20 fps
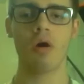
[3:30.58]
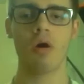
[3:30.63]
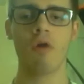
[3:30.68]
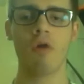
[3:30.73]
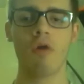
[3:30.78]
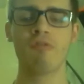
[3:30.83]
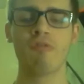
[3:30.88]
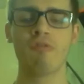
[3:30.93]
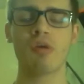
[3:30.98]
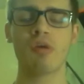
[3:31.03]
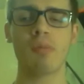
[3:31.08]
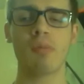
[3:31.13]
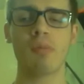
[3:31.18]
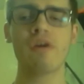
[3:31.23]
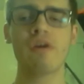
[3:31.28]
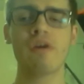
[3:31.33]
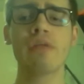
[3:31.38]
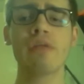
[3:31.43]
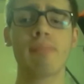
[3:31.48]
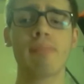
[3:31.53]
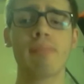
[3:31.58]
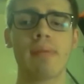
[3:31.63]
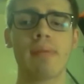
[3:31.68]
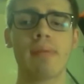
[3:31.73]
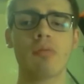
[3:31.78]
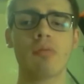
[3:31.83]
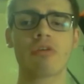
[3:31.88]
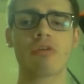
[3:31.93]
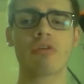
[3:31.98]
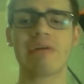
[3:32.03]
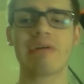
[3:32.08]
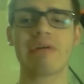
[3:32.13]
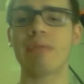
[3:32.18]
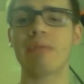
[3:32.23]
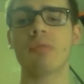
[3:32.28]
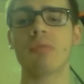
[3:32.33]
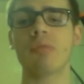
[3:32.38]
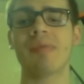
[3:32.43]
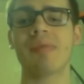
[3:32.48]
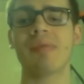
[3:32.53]
Over 1 million people claim
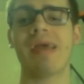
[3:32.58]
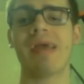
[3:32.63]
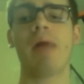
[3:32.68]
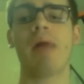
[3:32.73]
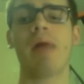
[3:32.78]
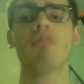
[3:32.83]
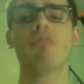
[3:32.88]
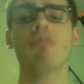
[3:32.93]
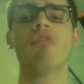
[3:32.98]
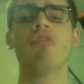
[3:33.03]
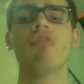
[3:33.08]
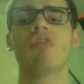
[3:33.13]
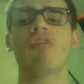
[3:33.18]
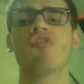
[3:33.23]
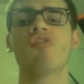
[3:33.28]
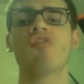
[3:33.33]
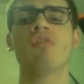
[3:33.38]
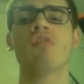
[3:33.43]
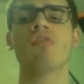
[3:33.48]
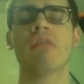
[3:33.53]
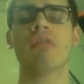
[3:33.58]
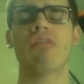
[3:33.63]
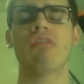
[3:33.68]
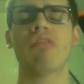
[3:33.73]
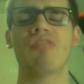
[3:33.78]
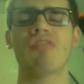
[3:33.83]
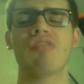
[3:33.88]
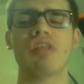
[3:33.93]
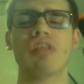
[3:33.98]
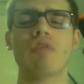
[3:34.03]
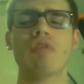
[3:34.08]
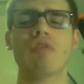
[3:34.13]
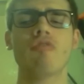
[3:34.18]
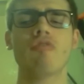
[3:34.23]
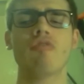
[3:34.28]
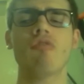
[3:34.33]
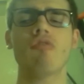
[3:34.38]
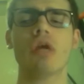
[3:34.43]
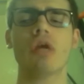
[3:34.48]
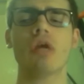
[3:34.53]
to be Aboriginal in the city of
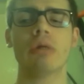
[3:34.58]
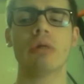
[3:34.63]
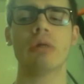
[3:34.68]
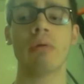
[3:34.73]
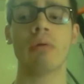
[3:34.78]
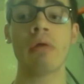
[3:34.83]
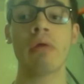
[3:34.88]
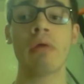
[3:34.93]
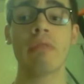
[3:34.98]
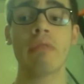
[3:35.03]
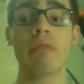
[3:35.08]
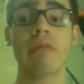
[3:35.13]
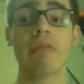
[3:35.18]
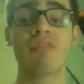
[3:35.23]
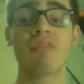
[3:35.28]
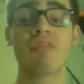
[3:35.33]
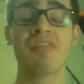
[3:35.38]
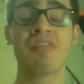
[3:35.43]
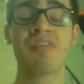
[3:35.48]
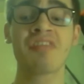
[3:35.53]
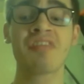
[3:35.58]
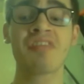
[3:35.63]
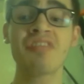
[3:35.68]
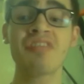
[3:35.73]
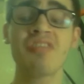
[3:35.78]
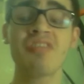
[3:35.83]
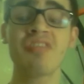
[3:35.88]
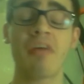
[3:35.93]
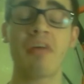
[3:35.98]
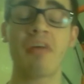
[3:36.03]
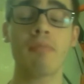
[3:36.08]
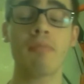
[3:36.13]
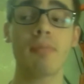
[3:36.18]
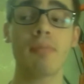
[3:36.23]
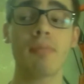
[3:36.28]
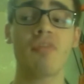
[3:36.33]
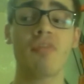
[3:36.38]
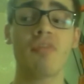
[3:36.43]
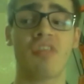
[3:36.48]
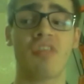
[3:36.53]
Toronto. That's
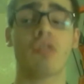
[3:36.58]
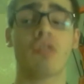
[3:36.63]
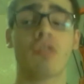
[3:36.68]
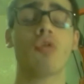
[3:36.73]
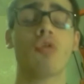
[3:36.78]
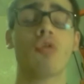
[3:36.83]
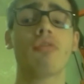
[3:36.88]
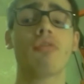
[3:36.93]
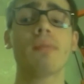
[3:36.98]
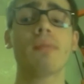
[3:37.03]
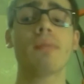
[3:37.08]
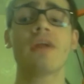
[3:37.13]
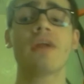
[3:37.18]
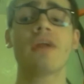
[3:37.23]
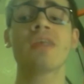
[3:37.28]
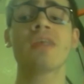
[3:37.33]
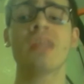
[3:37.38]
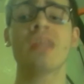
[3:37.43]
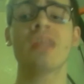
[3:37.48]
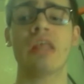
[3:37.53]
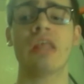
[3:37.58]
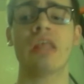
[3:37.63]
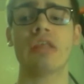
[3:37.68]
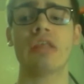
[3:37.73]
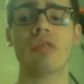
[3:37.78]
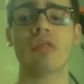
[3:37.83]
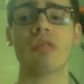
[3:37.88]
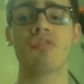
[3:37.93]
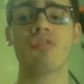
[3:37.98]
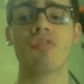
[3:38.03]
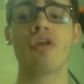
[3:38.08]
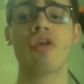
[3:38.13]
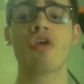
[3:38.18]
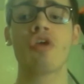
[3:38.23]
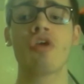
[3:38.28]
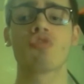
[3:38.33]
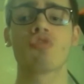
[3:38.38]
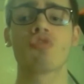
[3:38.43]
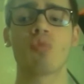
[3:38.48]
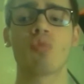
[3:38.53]
67% North American Indians,
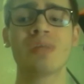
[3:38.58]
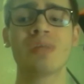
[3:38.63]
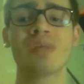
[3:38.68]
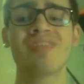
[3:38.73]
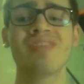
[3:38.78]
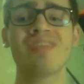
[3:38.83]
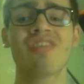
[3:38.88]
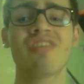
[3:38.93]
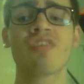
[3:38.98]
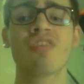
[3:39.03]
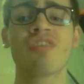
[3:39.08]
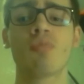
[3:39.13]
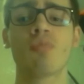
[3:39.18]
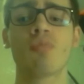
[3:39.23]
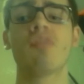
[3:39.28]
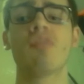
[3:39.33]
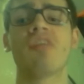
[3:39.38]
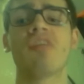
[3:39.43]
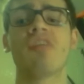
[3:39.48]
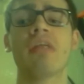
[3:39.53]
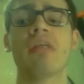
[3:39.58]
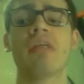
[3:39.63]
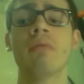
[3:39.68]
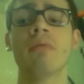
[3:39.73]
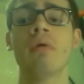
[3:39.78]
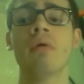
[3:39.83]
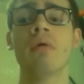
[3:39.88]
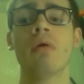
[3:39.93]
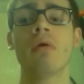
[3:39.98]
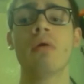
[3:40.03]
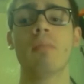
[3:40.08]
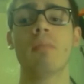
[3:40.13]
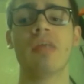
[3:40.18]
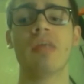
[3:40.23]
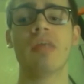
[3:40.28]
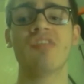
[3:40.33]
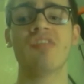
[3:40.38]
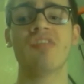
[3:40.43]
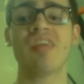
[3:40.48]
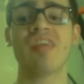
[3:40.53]
26%
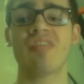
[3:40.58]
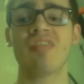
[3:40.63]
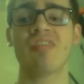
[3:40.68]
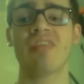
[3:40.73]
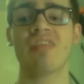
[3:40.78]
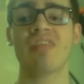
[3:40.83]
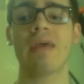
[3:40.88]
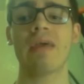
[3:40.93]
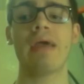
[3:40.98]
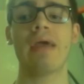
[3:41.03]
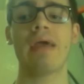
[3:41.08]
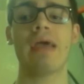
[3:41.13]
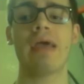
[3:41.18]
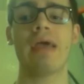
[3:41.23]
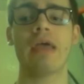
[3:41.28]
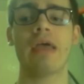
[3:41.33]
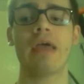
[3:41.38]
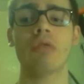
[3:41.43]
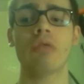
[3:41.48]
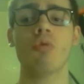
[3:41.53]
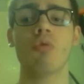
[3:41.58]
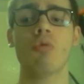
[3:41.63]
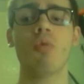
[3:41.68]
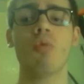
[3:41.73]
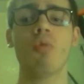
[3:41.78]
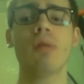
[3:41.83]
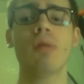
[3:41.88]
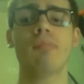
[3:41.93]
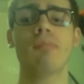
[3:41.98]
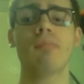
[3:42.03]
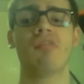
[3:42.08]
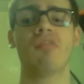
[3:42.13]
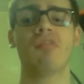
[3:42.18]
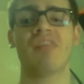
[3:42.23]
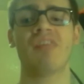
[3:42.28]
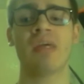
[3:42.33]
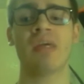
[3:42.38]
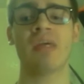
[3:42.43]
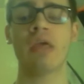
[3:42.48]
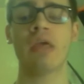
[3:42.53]
Métis, and
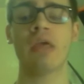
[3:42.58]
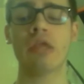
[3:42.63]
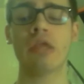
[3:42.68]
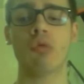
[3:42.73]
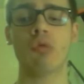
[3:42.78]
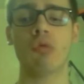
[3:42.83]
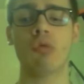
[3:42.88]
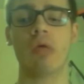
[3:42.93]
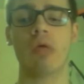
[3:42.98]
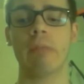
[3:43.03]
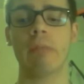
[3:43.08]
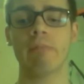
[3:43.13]
1% Inuit.